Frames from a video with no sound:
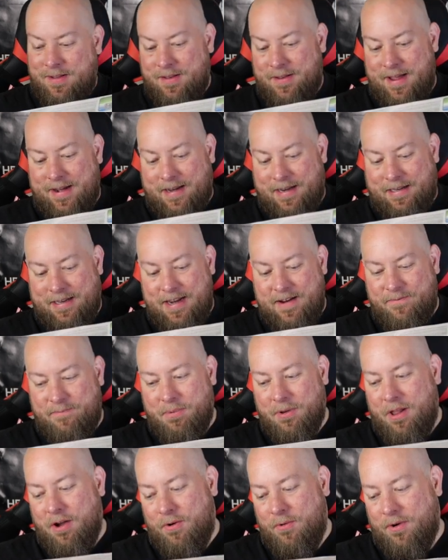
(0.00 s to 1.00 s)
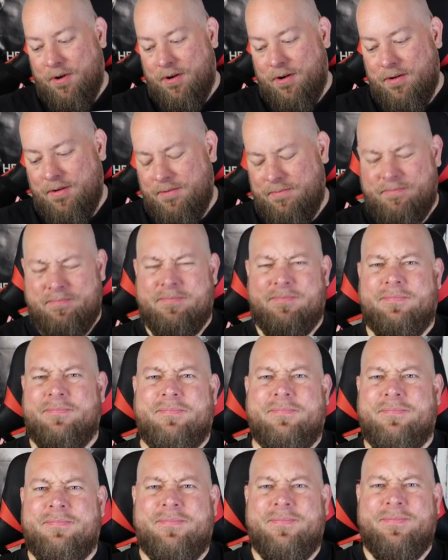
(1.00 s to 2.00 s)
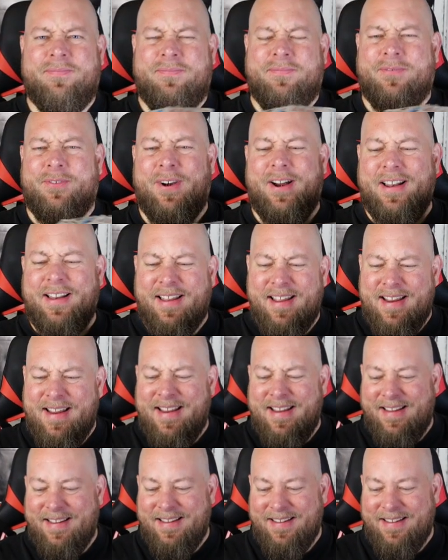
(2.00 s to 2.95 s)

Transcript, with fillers: like a leaf blower. Really?